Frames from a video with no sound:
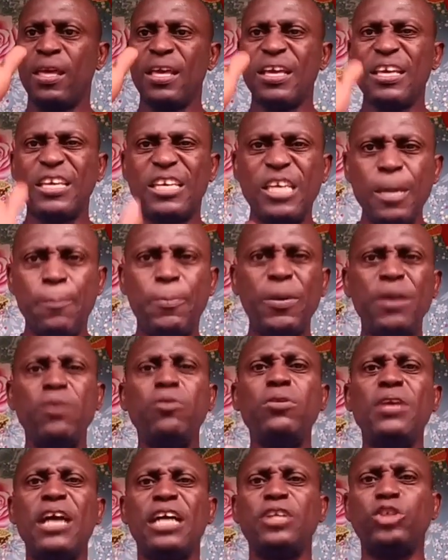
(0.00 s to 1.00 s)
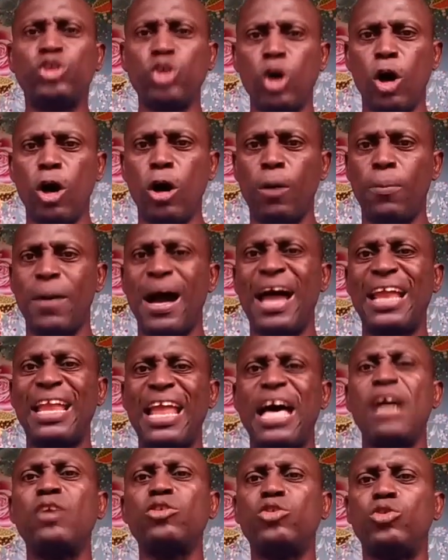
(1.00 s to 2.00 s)
Keeping your job
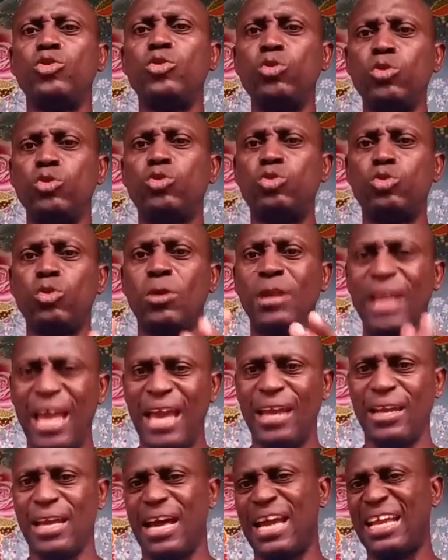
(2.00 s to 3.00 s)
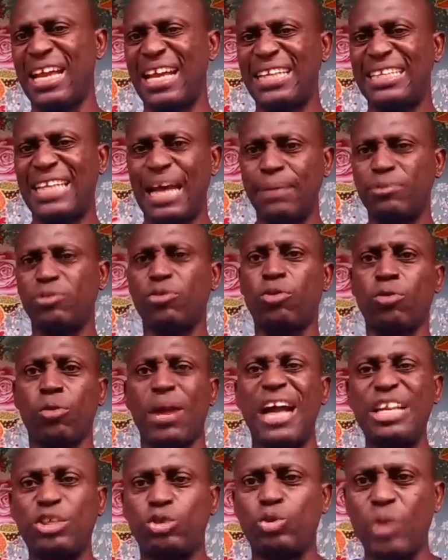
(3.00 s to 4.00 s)
allows you to learn and adapt
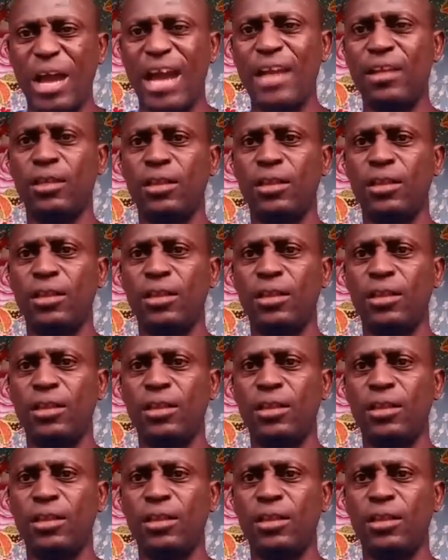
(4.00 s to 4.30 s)
gradually